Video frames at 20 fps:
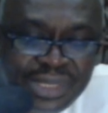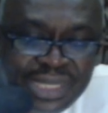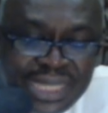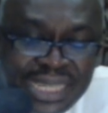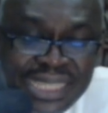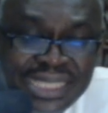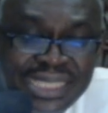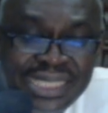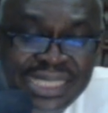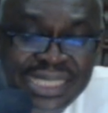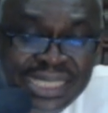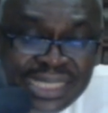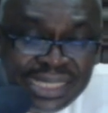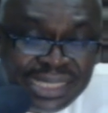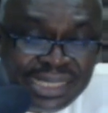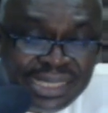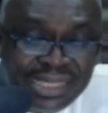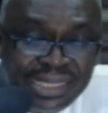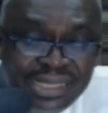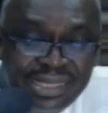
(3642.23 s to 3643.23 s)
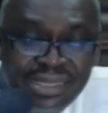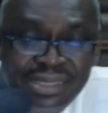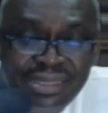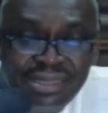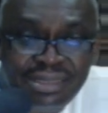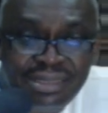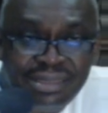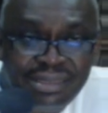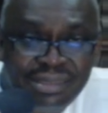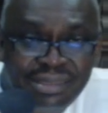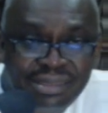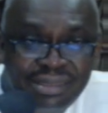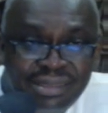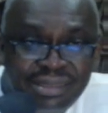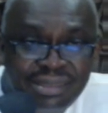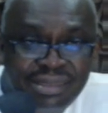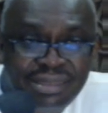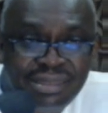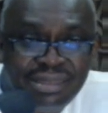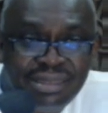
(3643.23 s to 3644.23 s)
it is
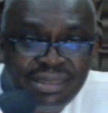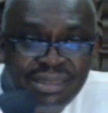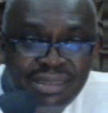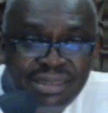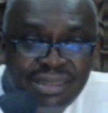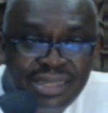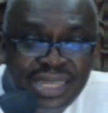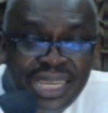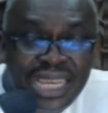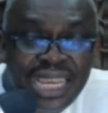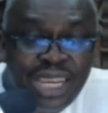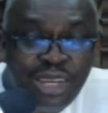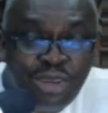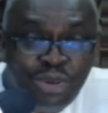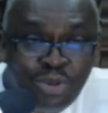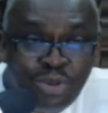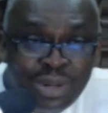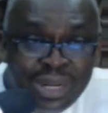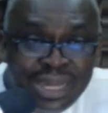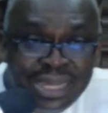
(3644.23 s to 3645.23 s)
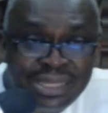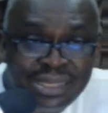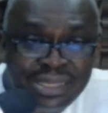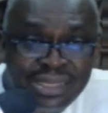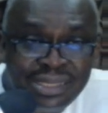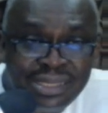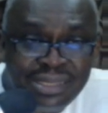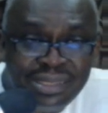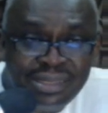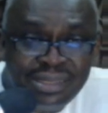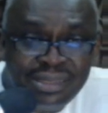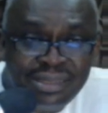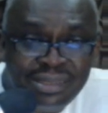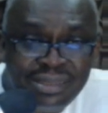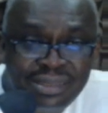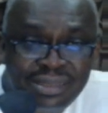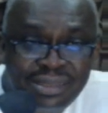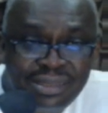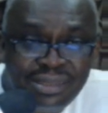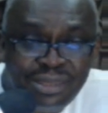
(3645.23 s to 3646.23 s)
ignorance
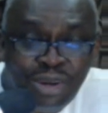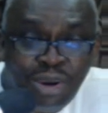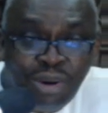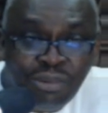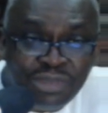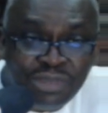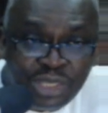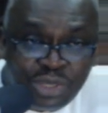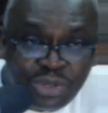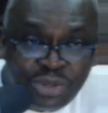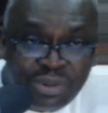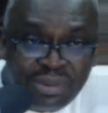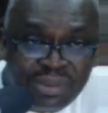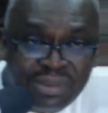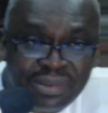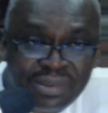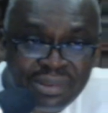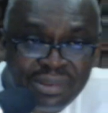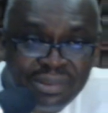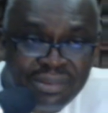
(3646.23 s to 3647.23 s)
of the truth,